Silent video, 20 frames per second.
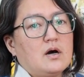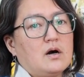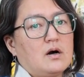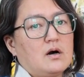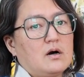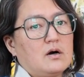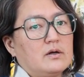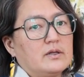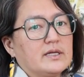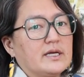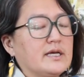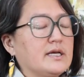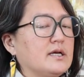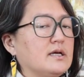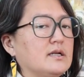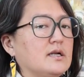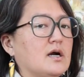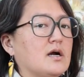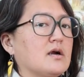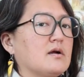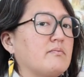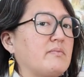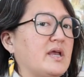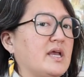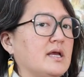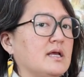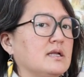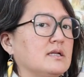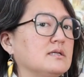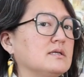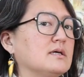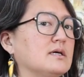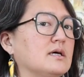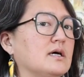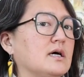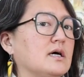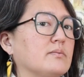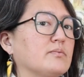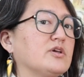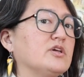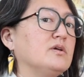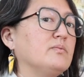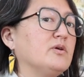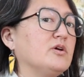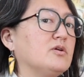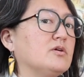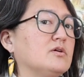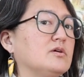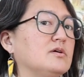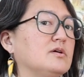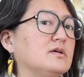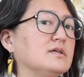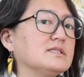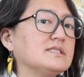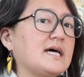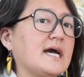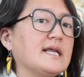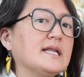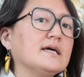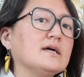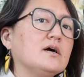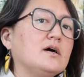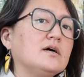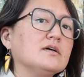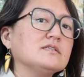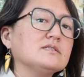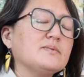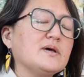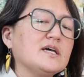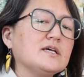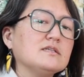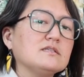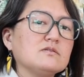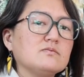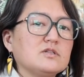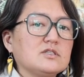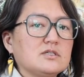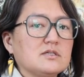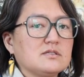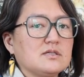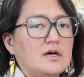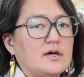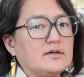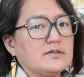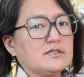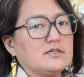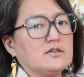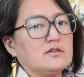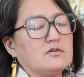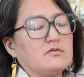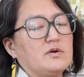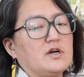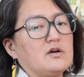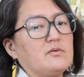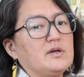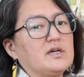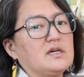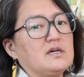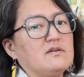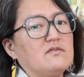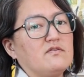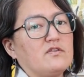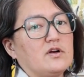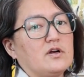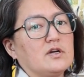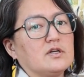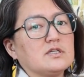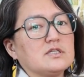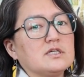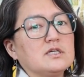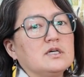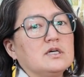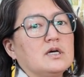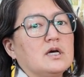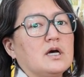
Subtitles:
all in our main communal dining hall space, which is also where we convert